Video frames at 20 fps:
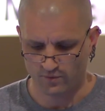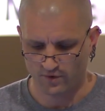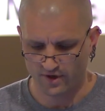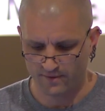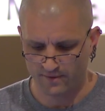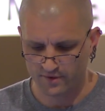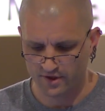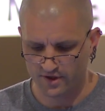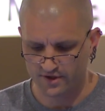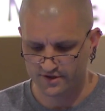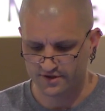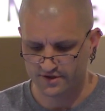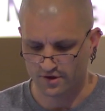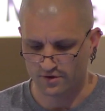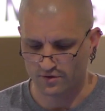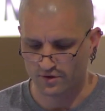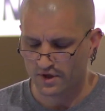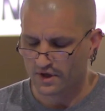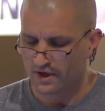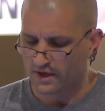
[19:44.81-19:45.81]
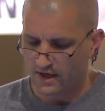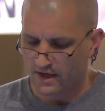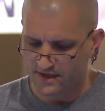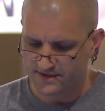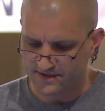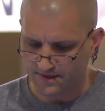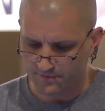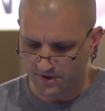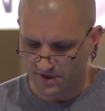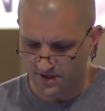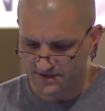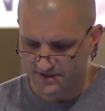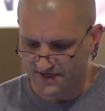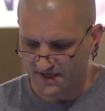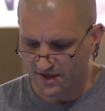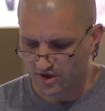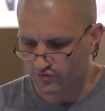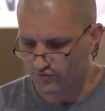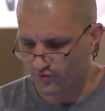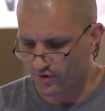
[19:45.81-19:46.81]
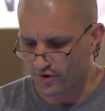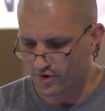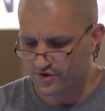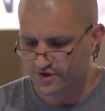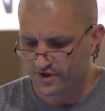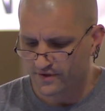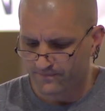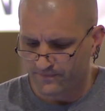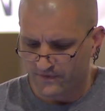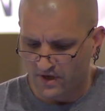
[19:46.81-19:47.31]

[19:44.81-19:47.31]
what I'm going to do is I'm going to take a route